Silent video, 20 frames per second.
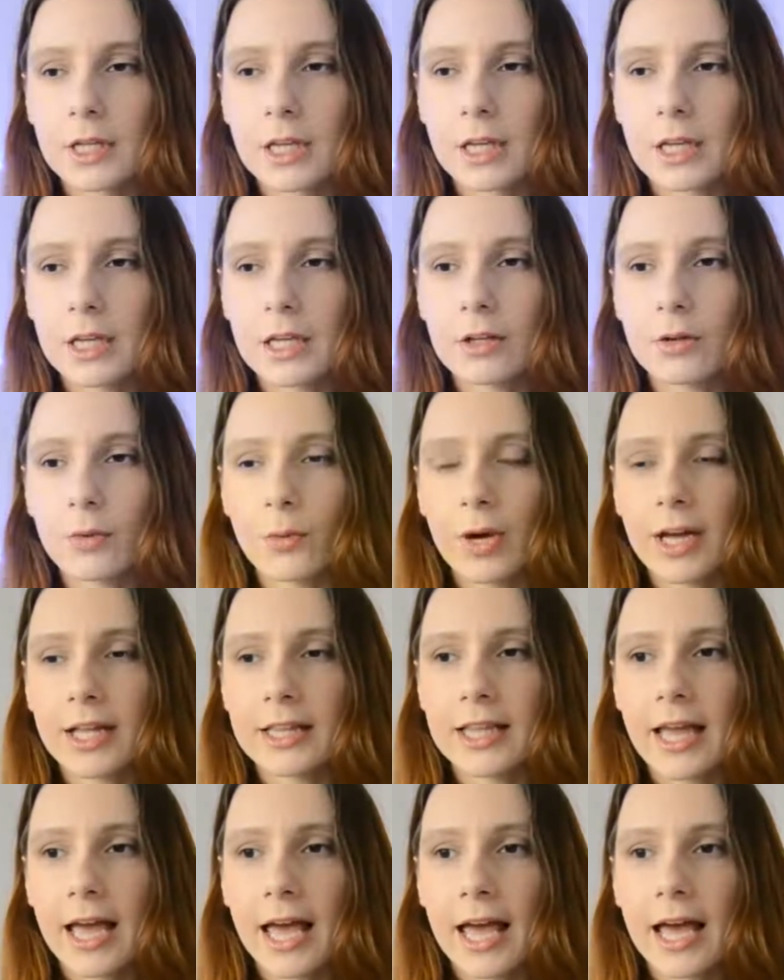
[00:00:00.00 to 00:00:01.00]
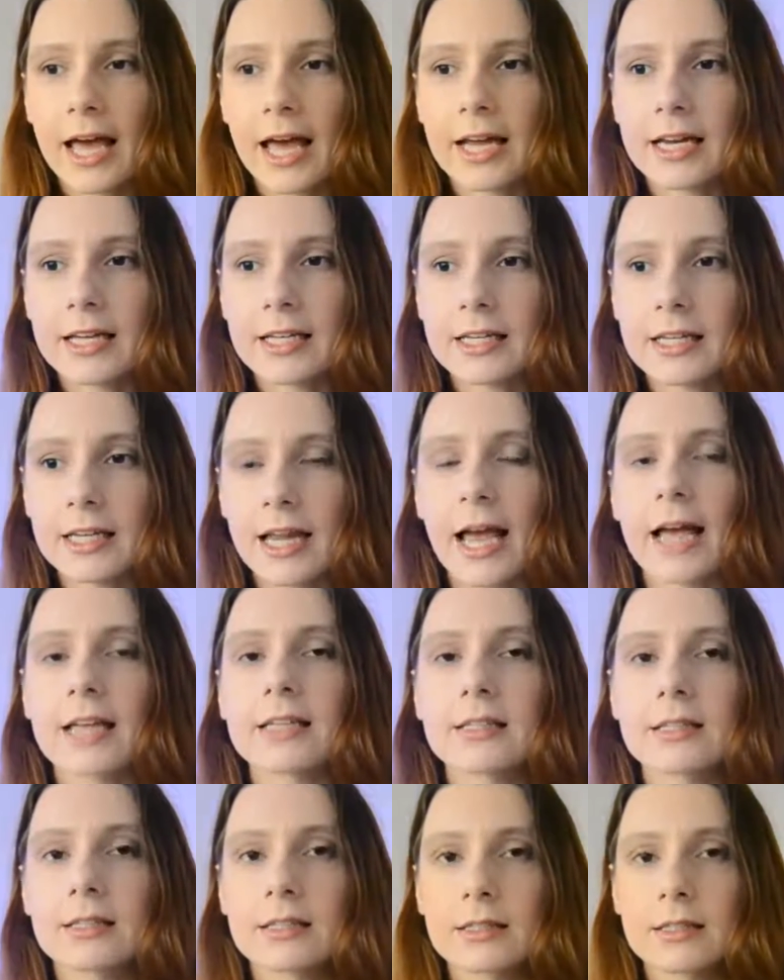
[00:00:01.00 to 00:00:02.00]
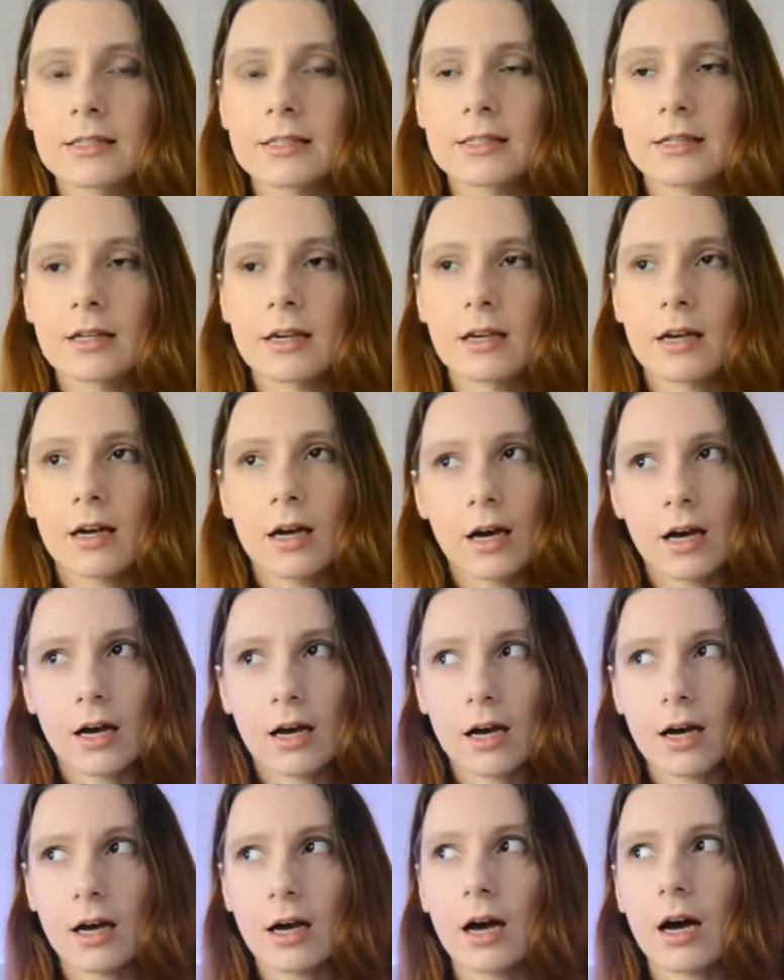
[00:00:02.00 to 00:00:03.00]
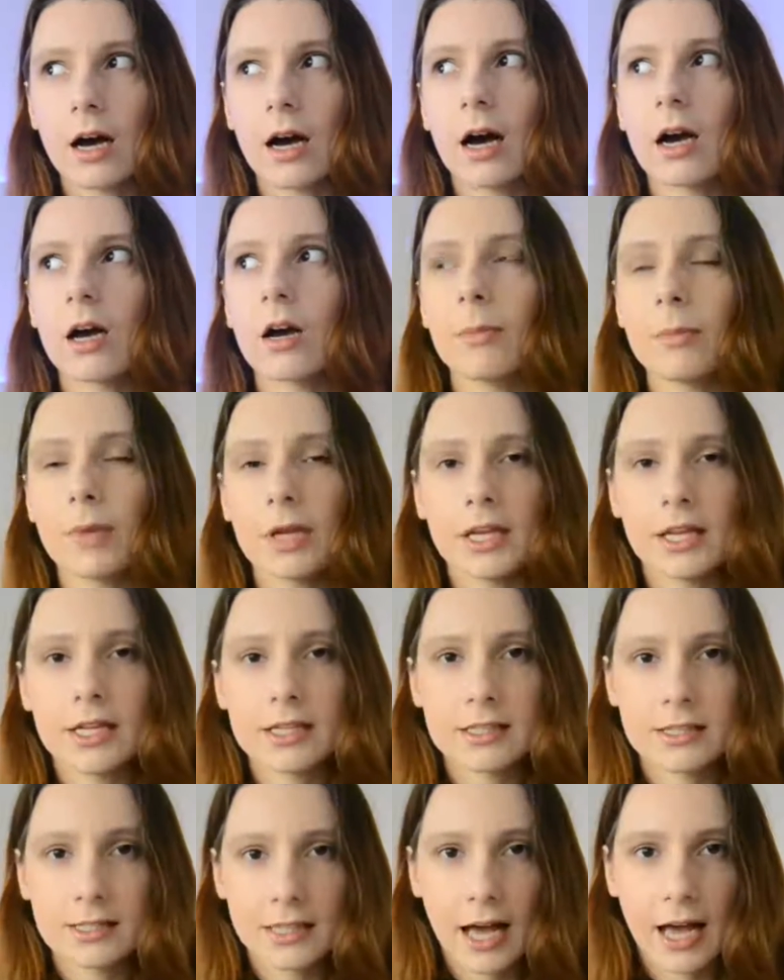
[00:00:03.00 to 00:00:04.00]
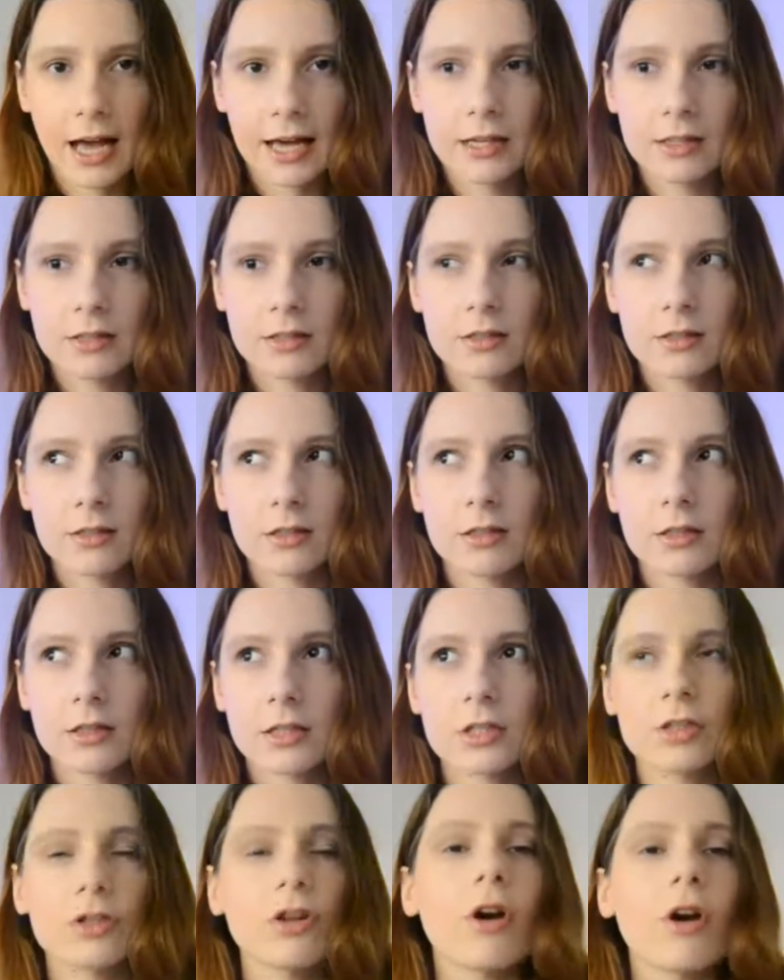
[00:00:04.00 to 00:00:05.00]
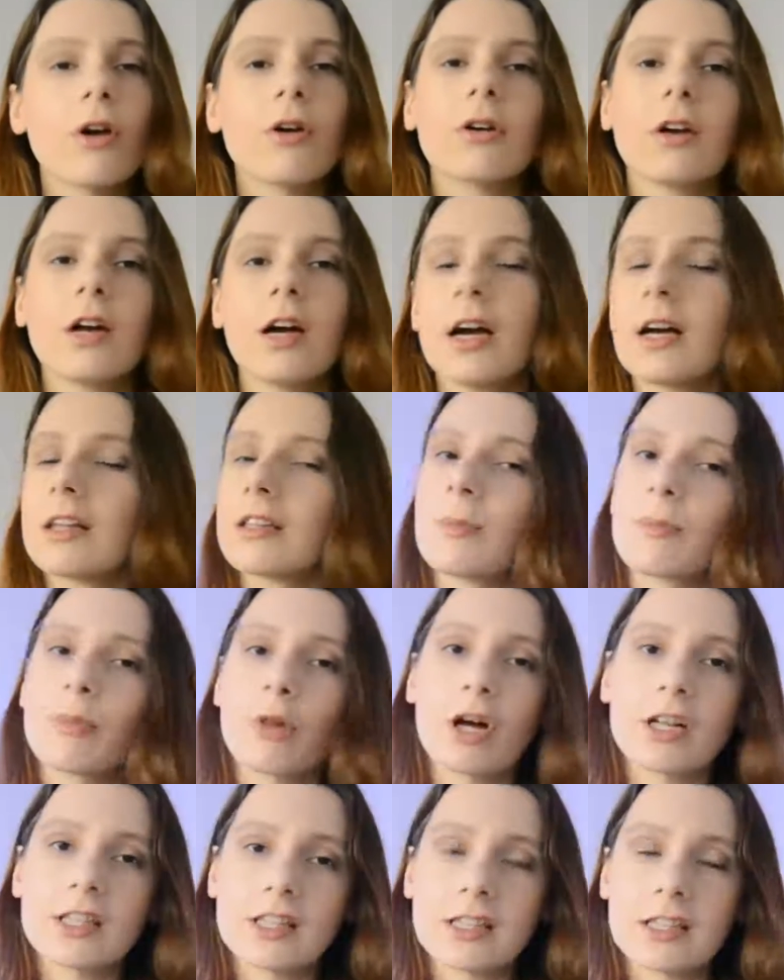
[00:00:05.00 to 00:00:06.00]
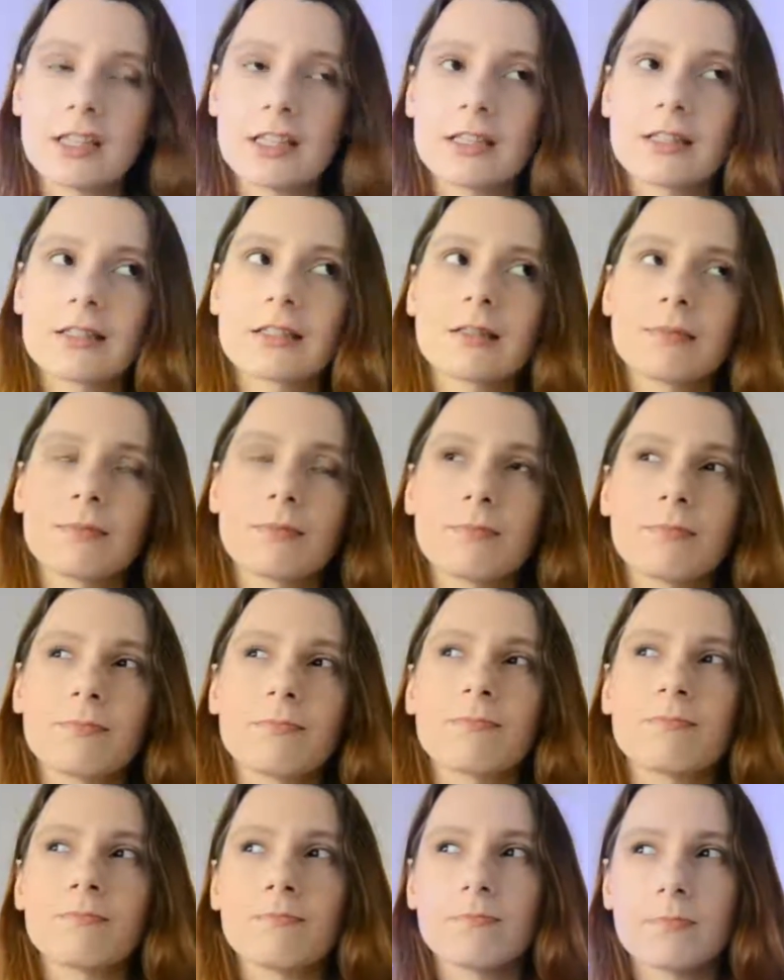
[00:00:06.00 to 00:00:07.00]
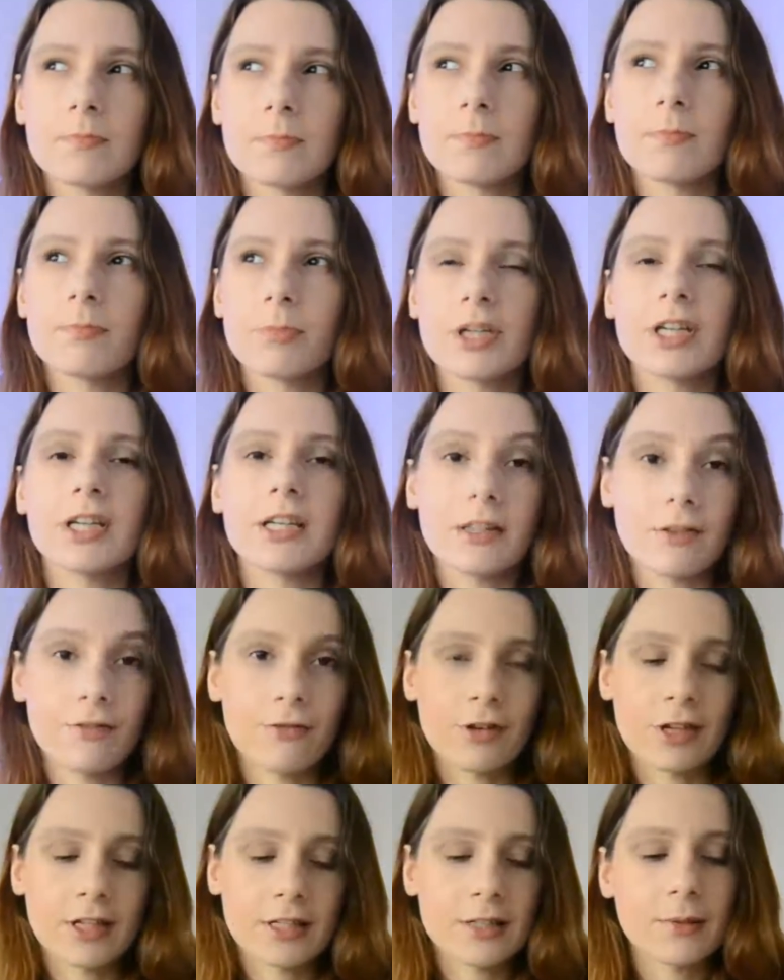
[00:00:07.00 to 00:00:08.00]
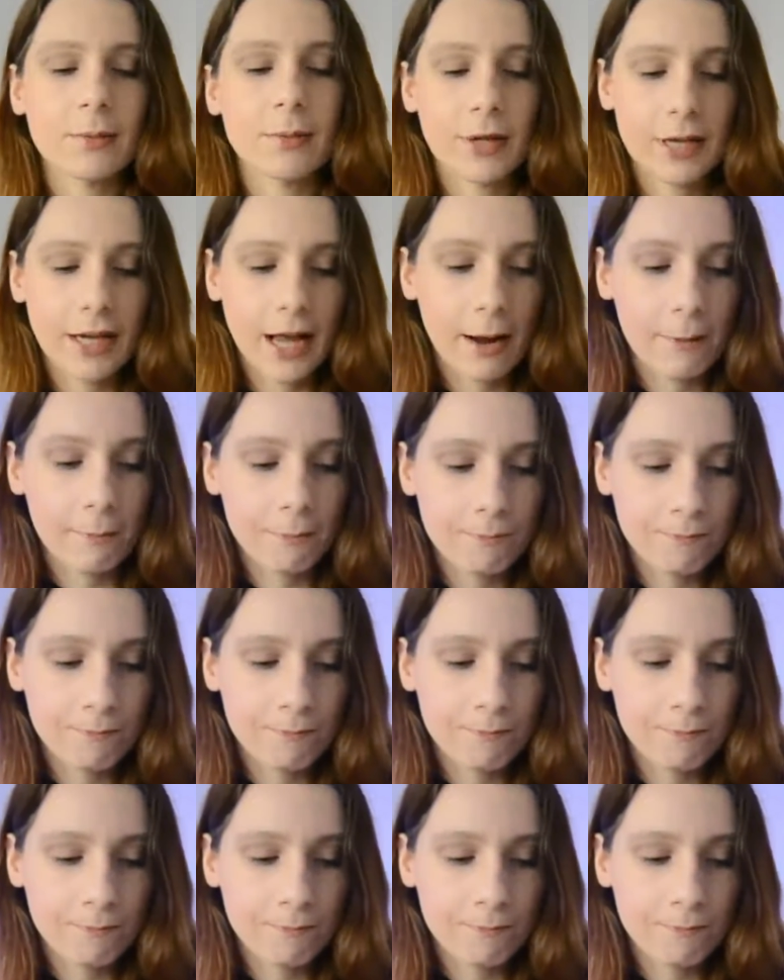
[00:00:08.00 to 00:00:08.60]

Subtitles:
in the way that it has a comedic side. It's not the plot, it's pretty different, but yeah.